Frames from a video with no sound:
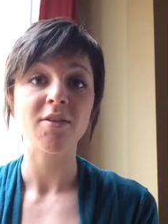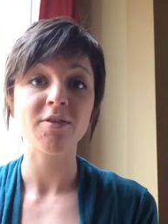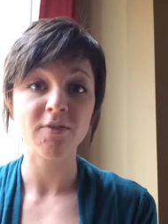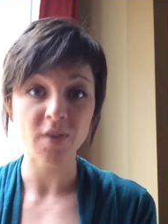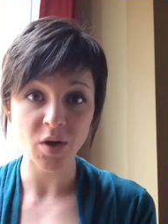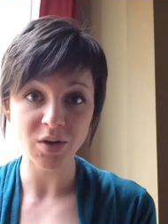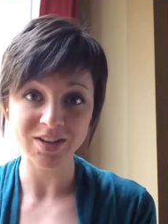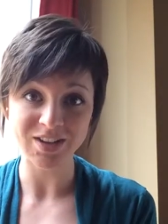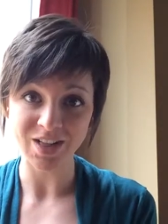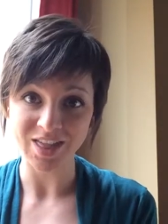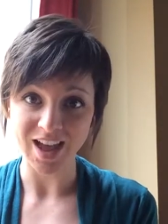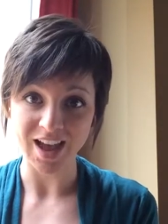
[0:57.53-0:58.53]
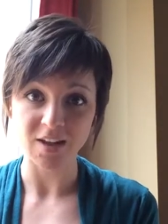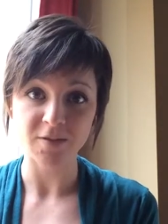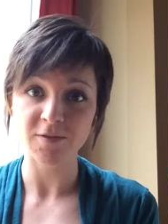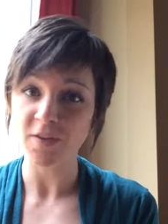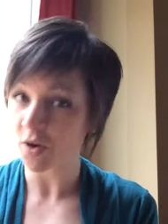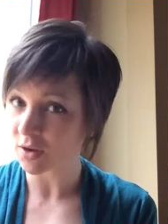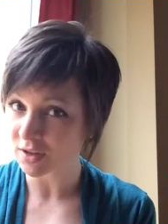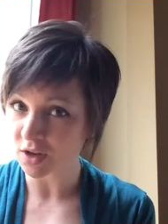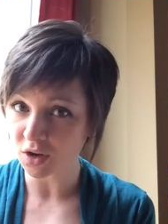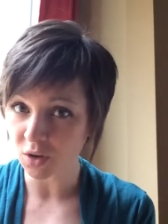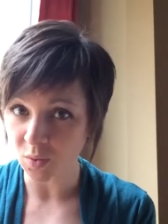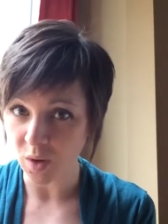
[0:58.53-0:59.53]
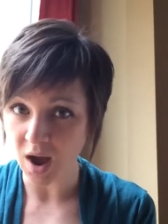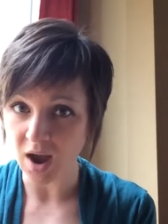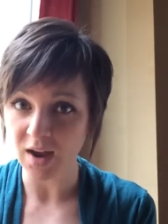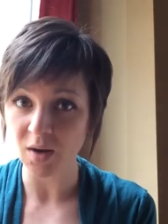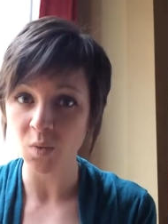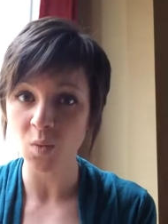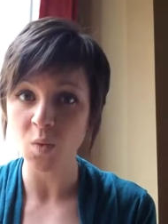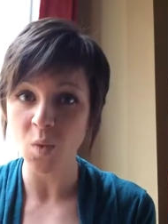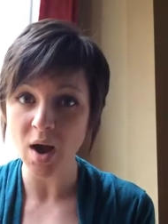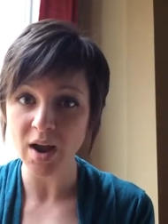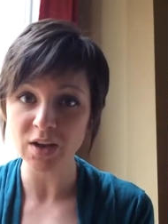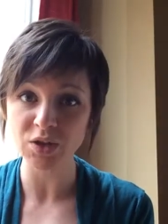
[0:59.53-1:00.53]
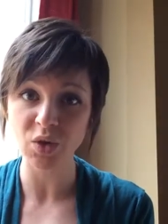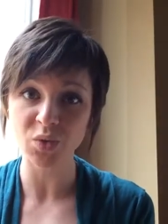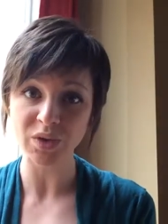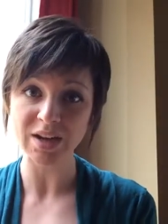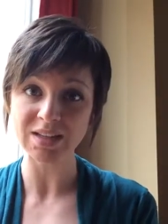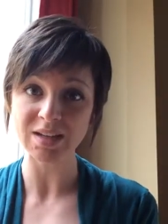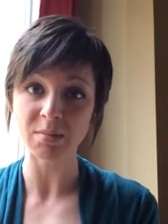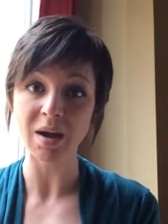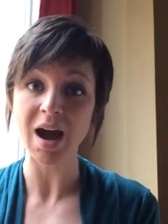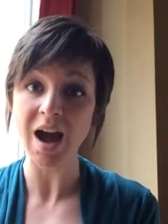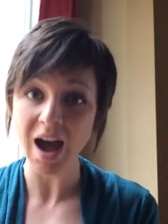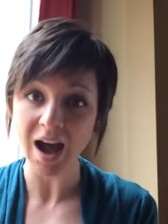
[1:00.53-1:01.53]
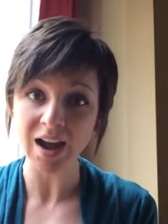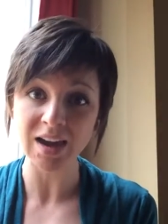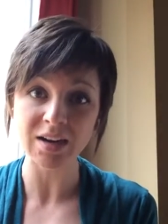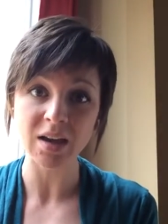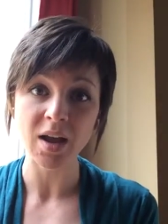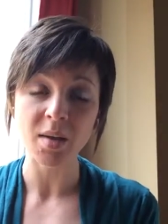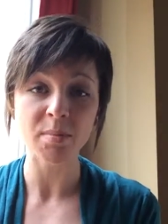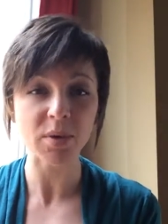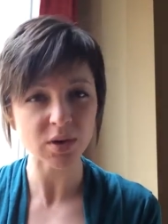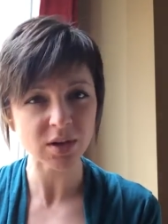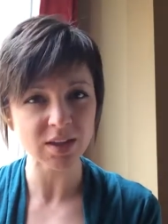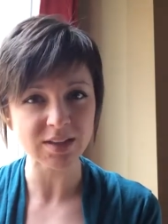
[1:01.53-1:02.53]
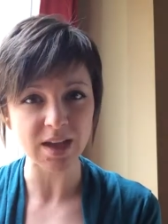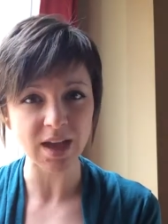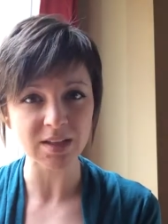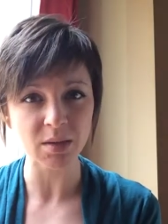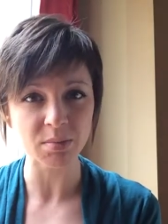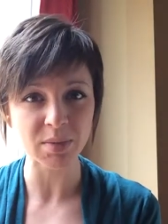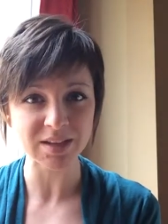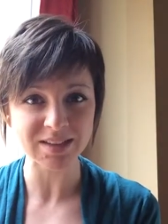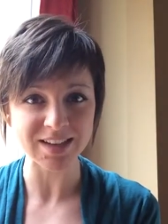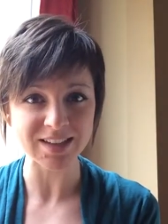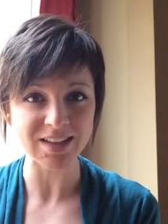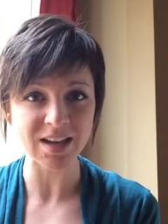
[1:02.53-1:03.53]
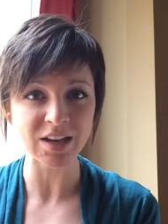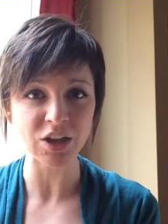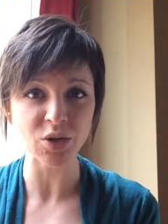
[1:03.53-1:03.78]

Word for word: Focus on that. Focus on your why and what is your reason behind building this as a business and